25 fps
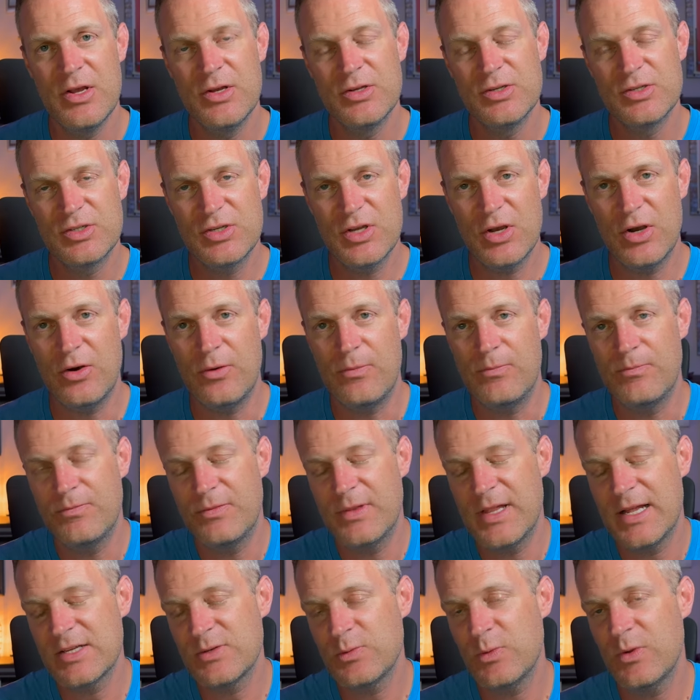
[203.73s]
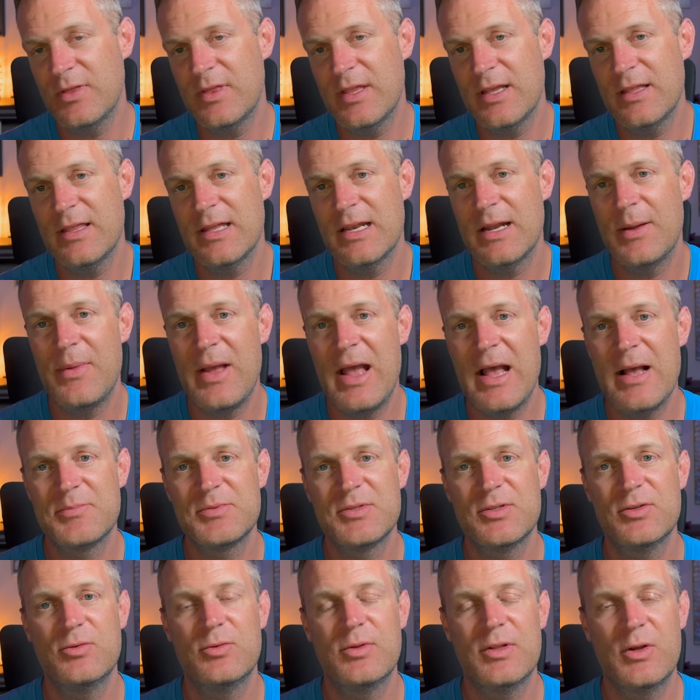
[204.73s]
So that's one thing that I'm
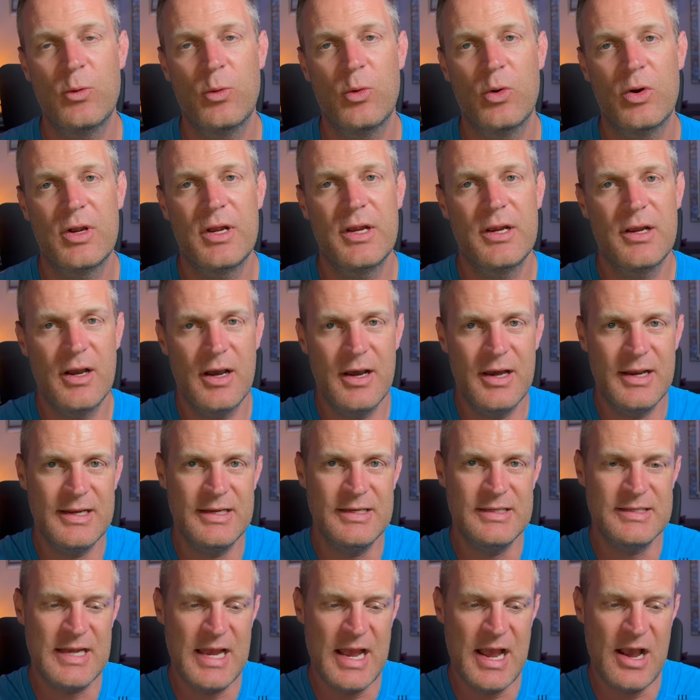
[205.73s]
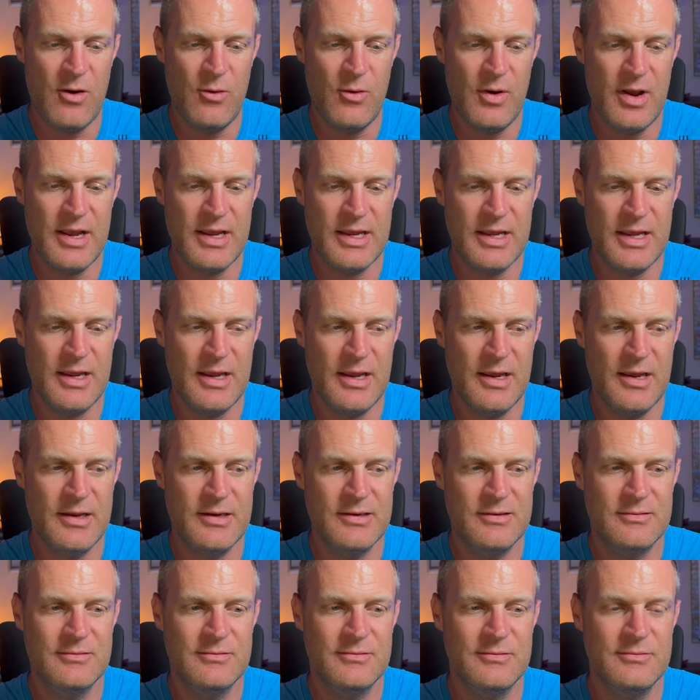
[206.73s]
absolutely working on, is how I
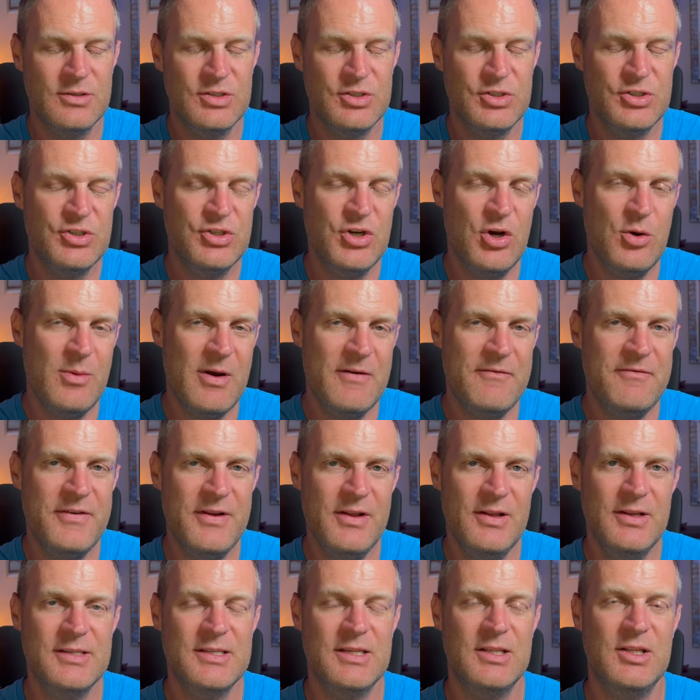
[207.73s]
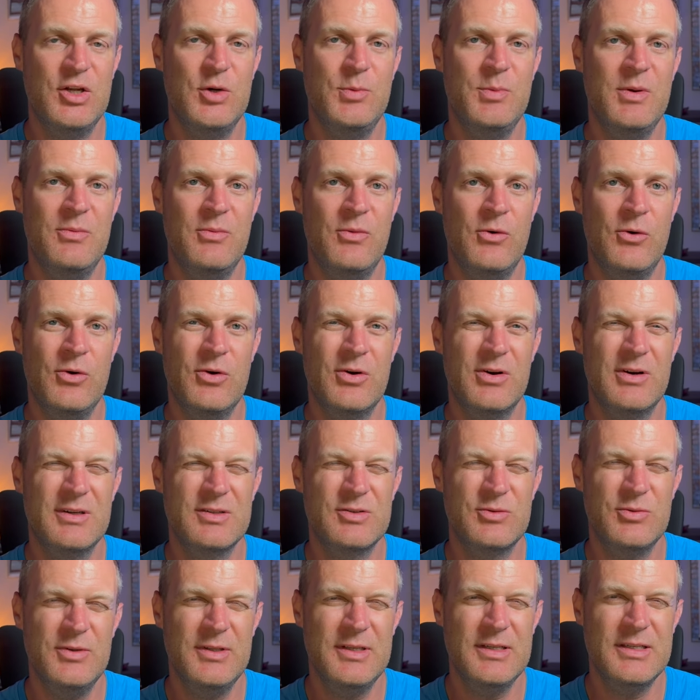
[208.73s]
can show my feelings a little bit more.
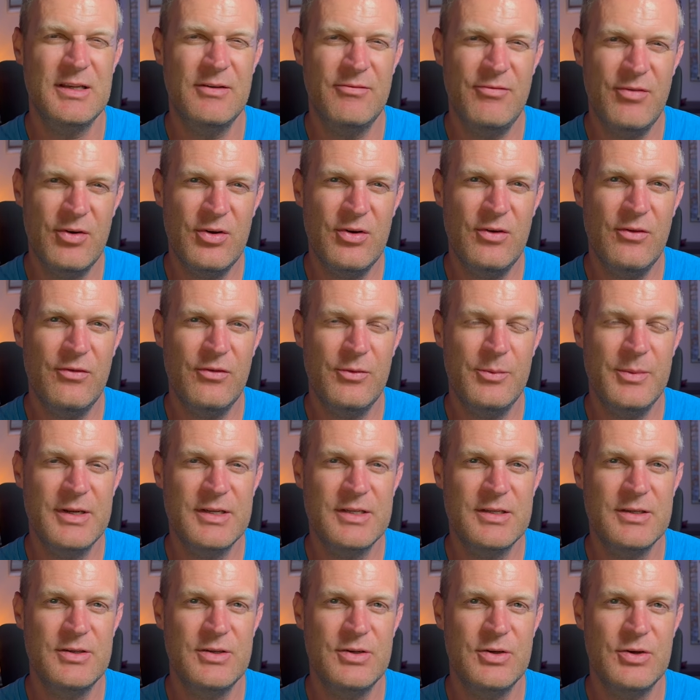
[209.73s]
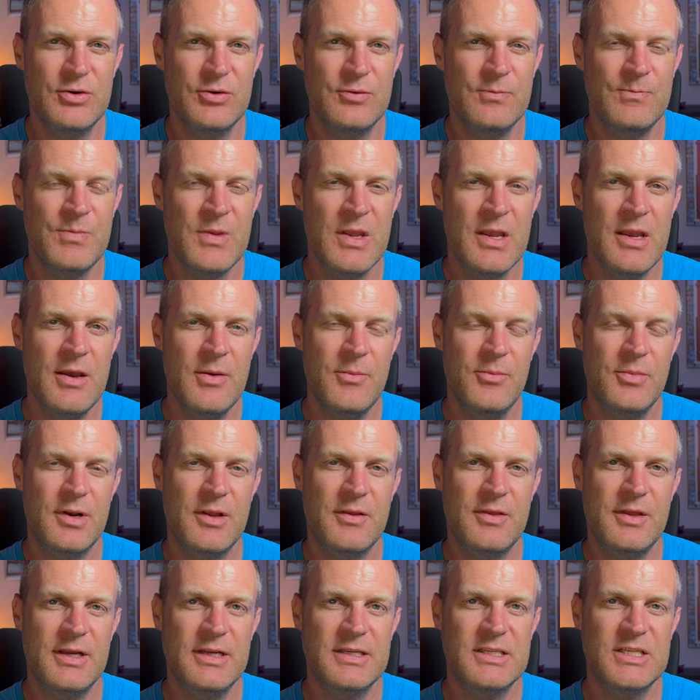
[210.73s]
It's really difficult for me to do, but I
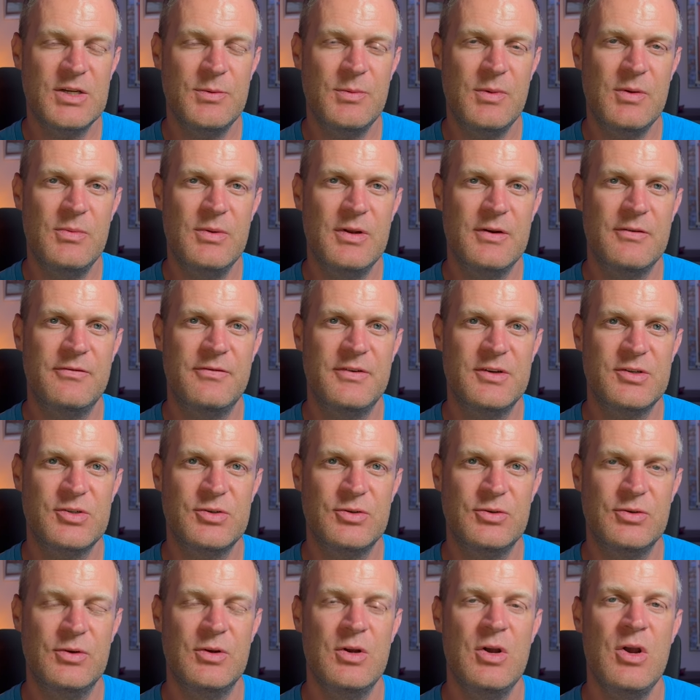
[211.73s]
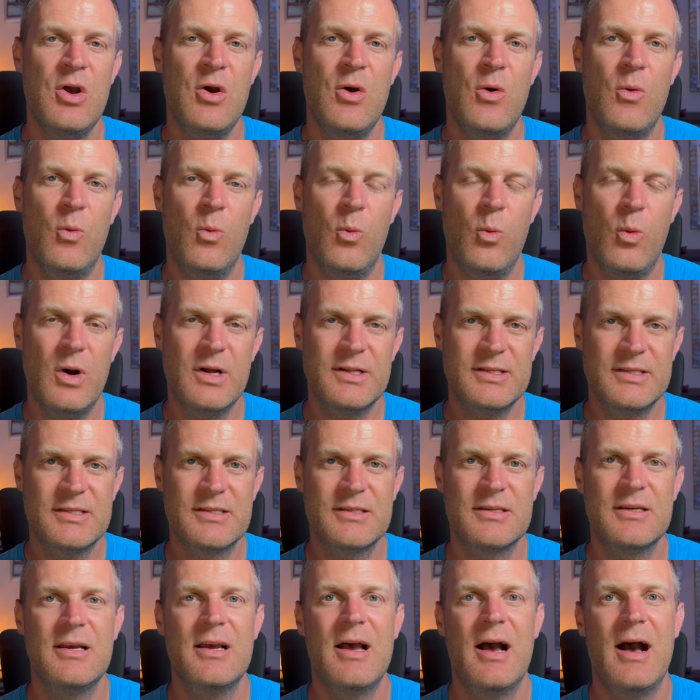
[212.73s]
think it's going to be beneficial
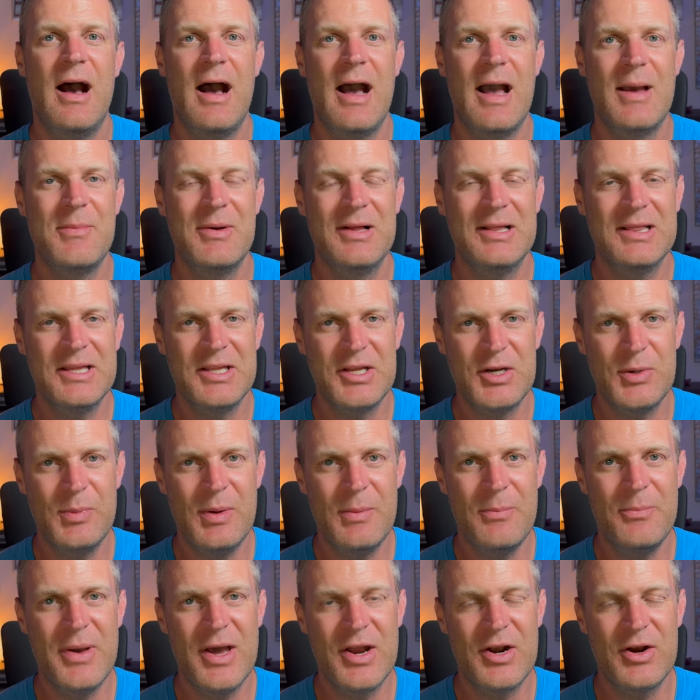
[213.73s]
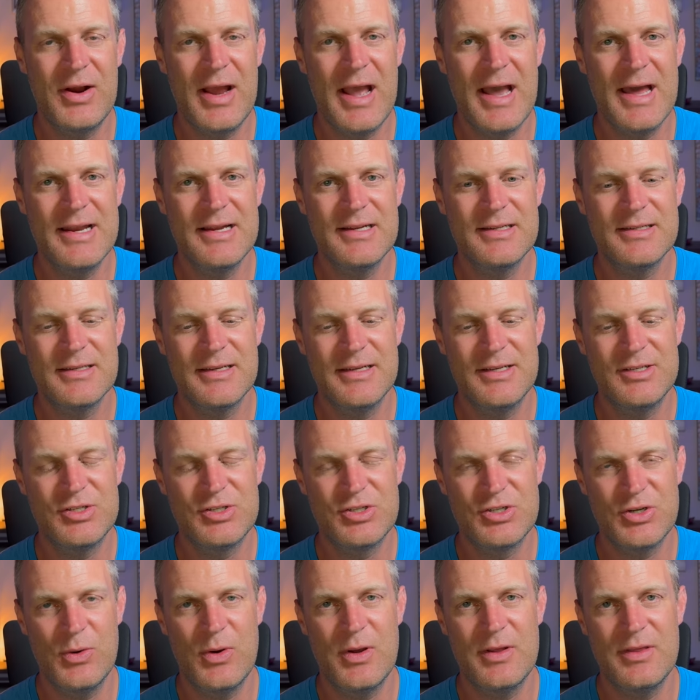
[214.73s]
once I'm a little bit better at it and
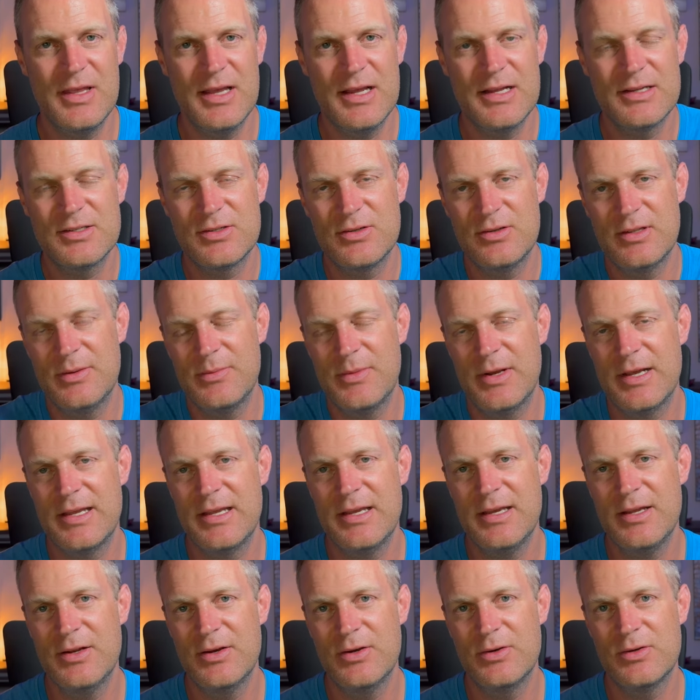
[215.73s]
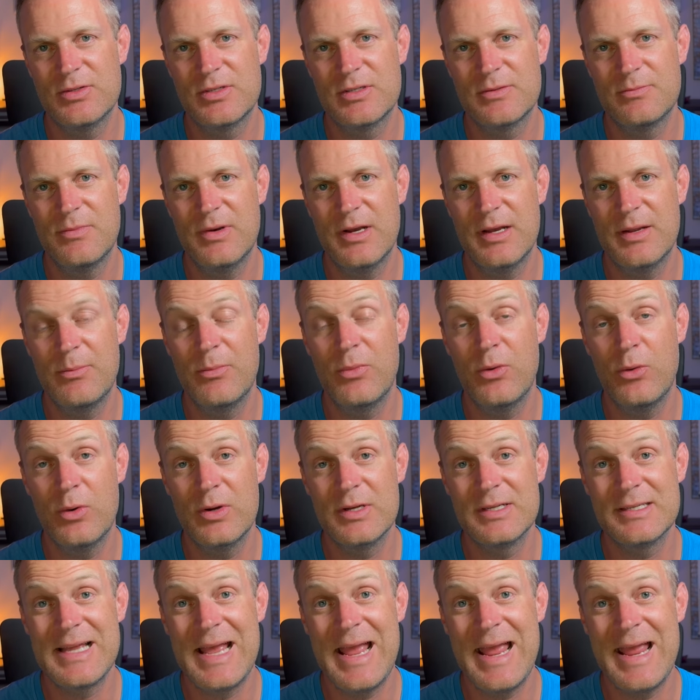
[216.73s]
showing that, so that my kiddos, my
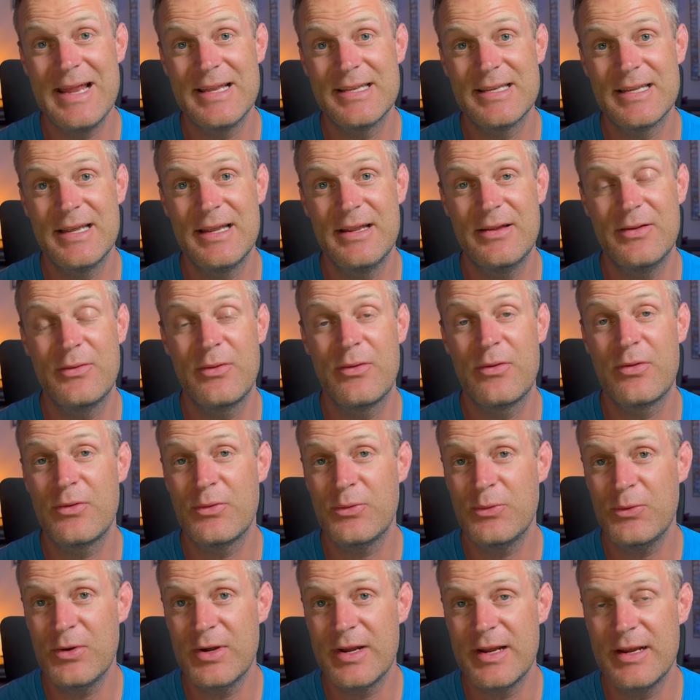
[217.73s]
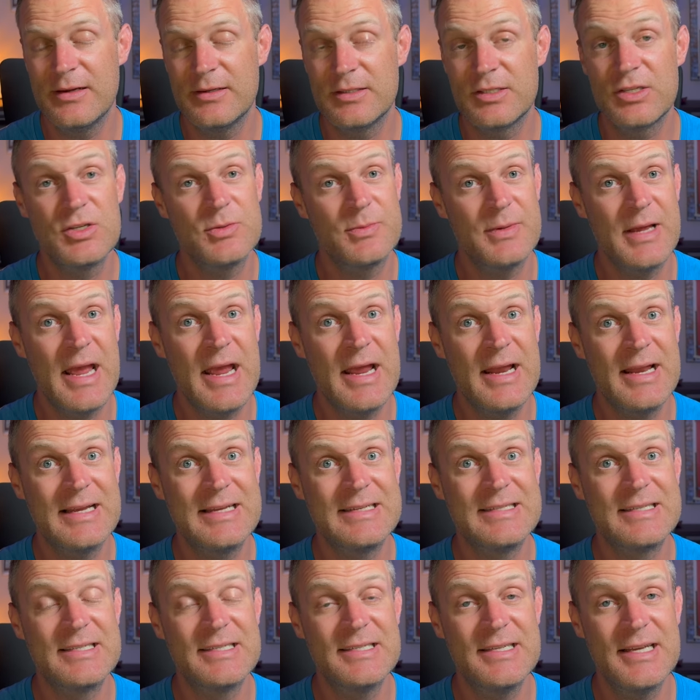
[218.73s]
boys eight and three, excuse me, eight
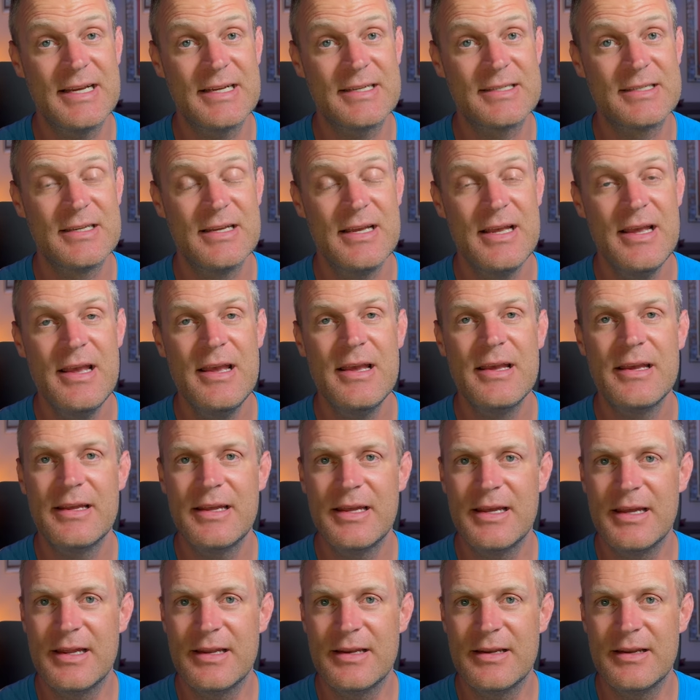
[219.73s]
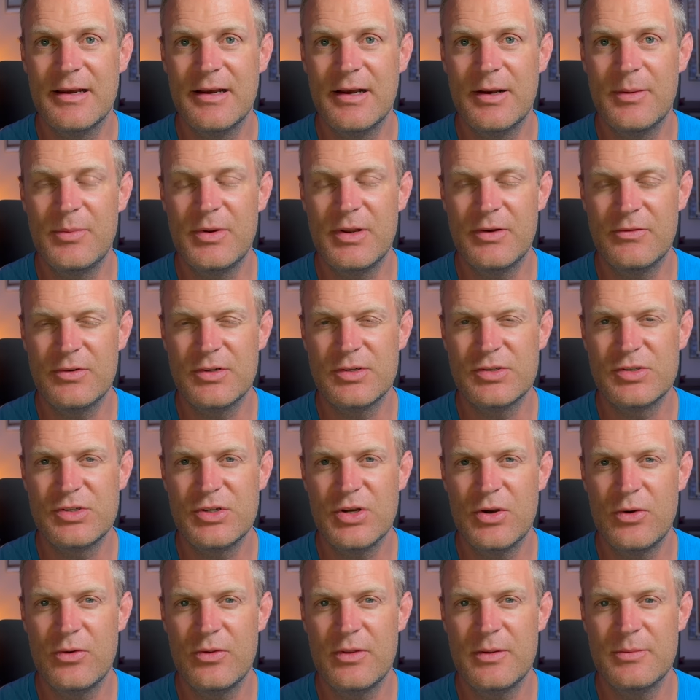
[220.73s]
and six, can um, be able to
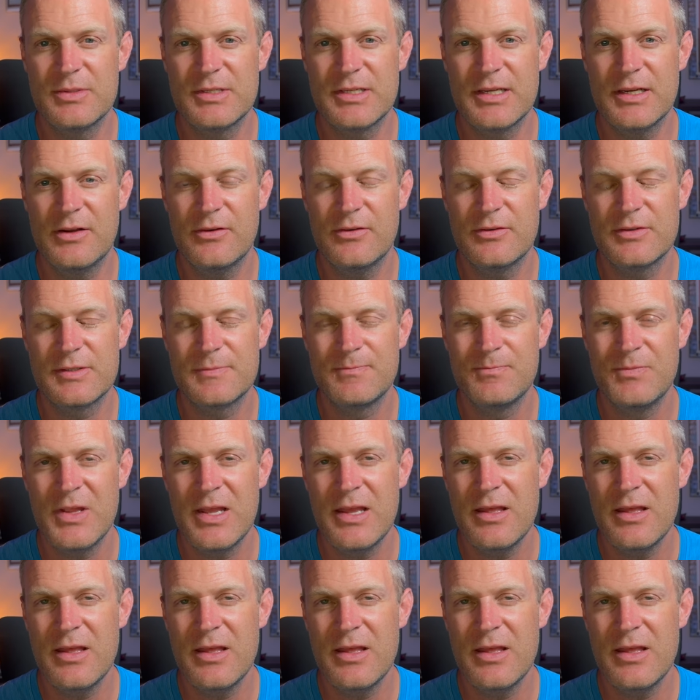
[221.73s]
show themselves.